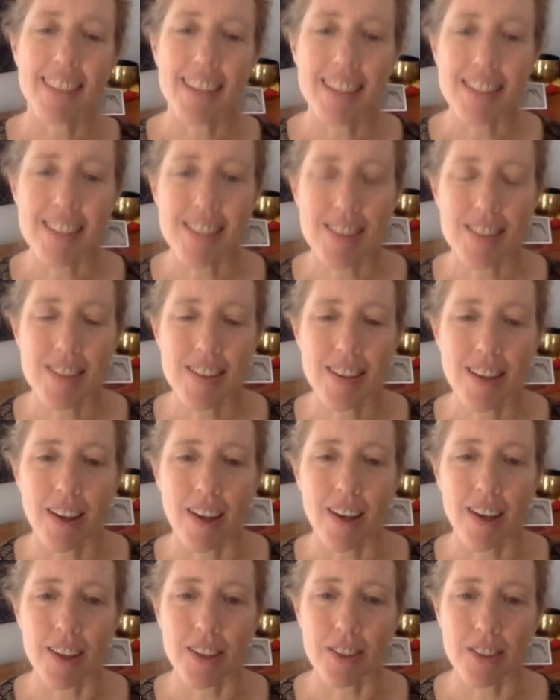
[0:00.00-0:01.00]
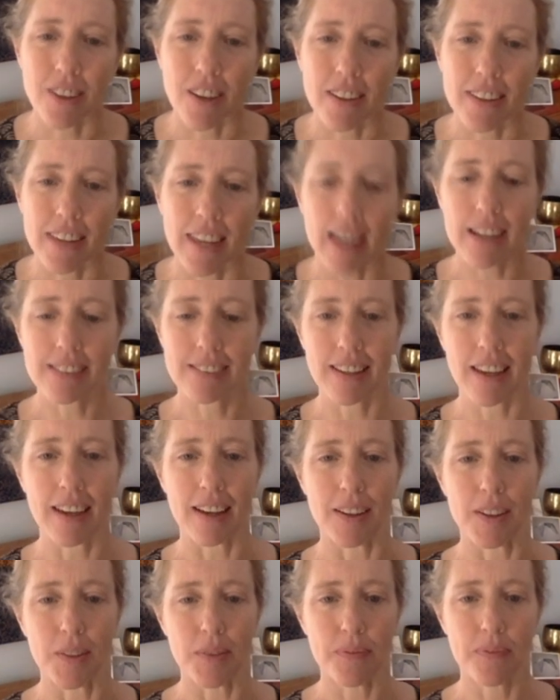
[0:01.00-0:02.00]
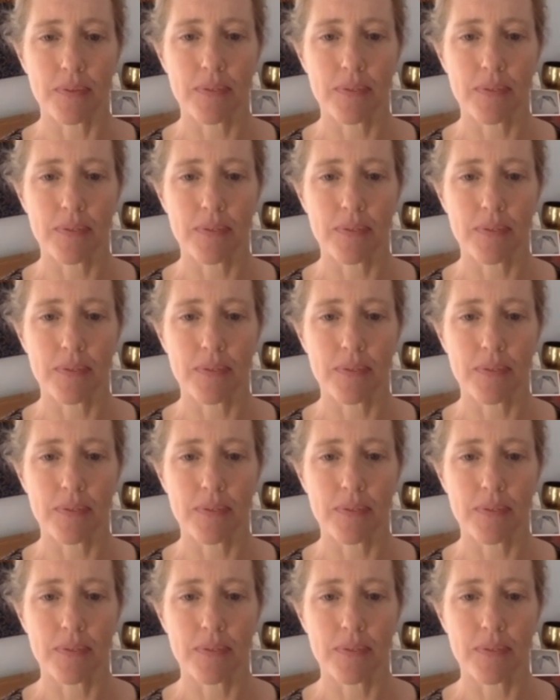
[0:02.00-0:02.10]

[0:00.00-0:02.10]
let's draw the exhale.